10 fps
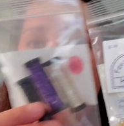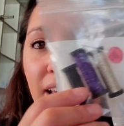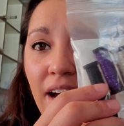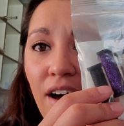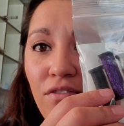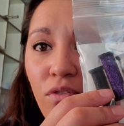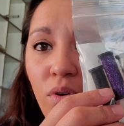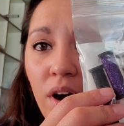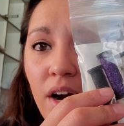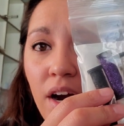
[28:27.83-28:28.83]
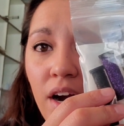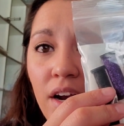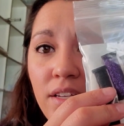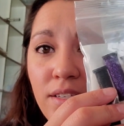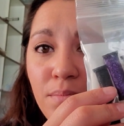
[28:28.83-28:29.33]
I got 4
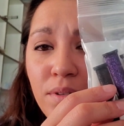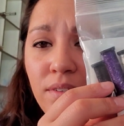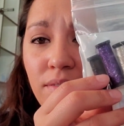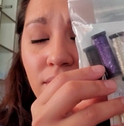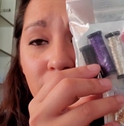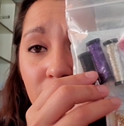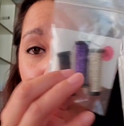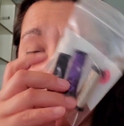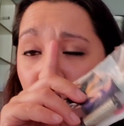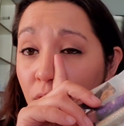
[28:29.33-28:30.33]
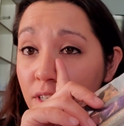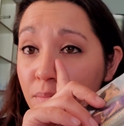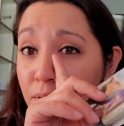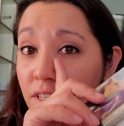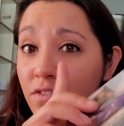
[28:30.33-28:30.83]
spools
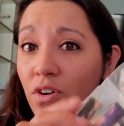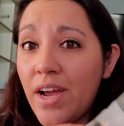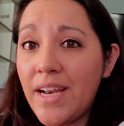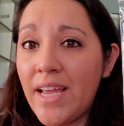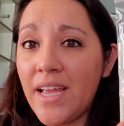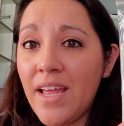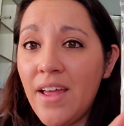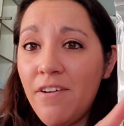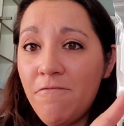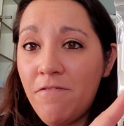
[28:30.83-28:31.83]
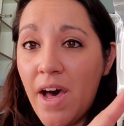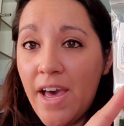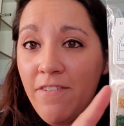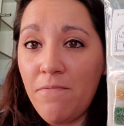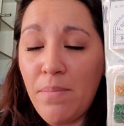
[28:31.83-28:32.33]
of Krynic,
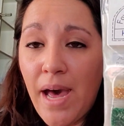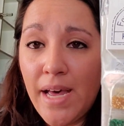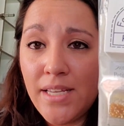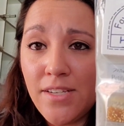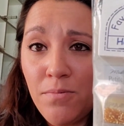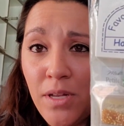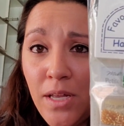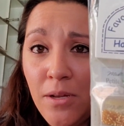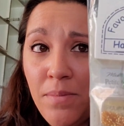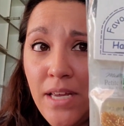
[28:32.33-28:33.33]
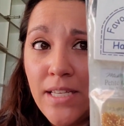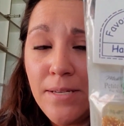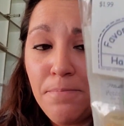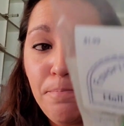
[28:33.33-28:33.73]
5 packs of Mill Hill beads,